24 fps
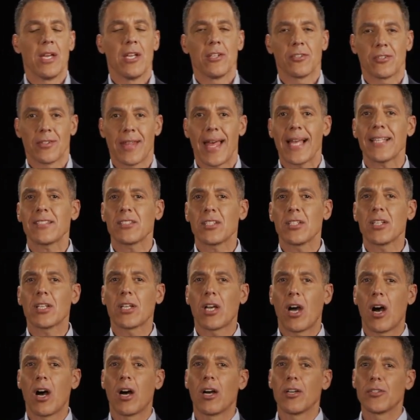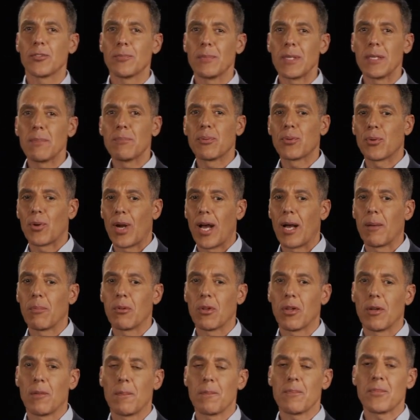So that's going to cause me
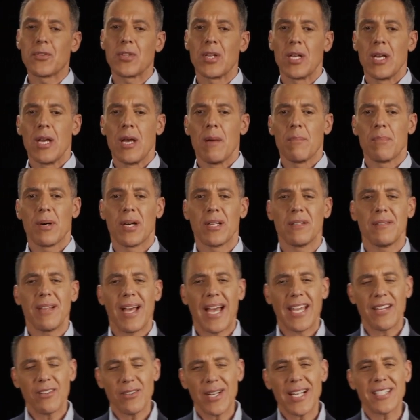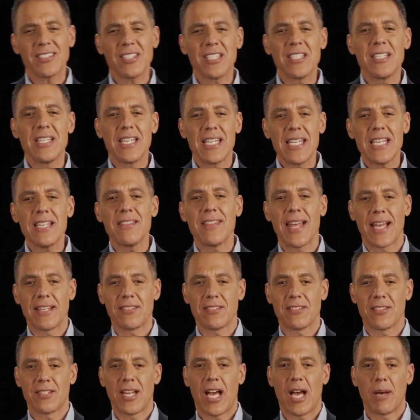problems. But I don't actually need that
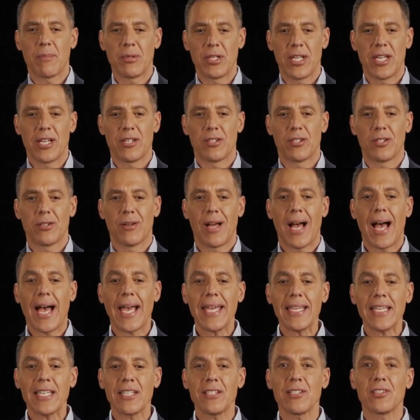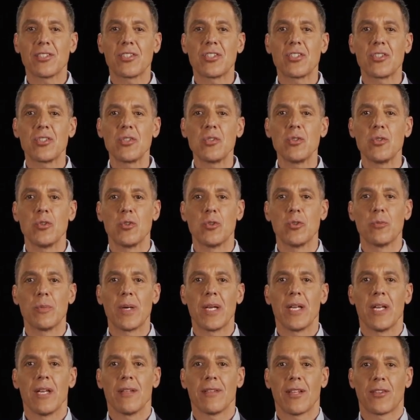denominator. I can assume
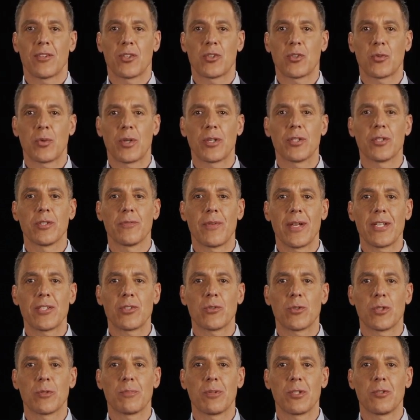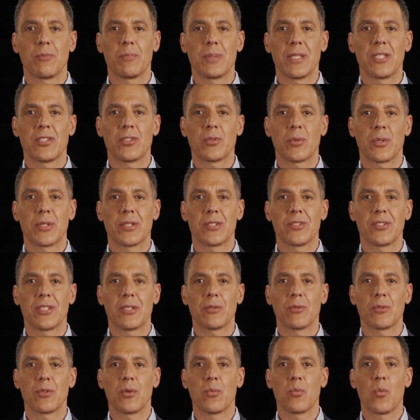that the square root of a squared plus b squared is
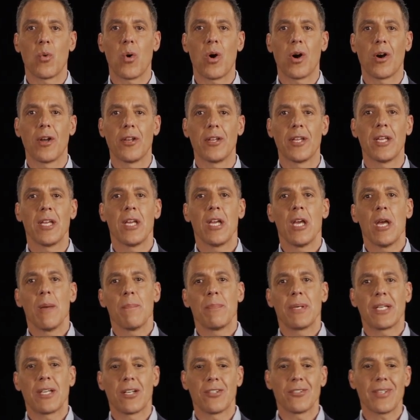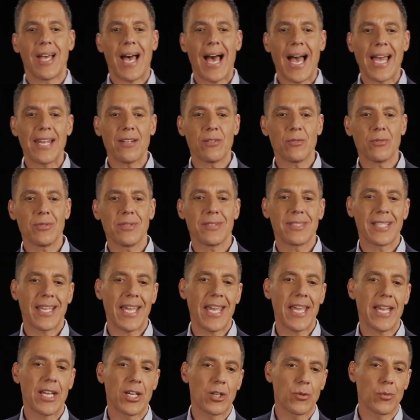equal to 1 because I don't
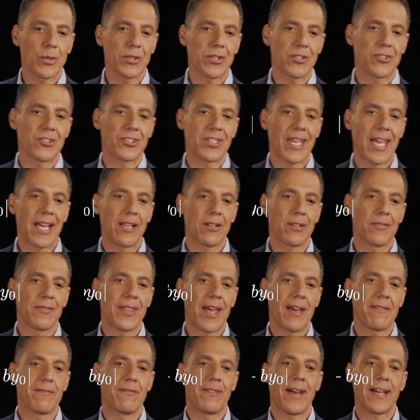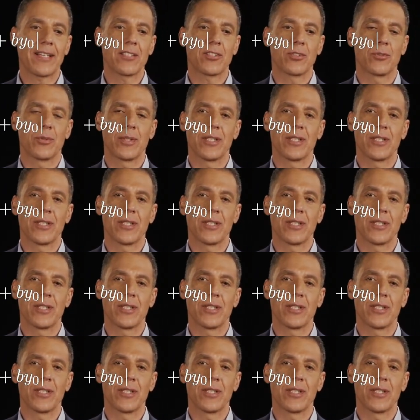care what the scale of that vector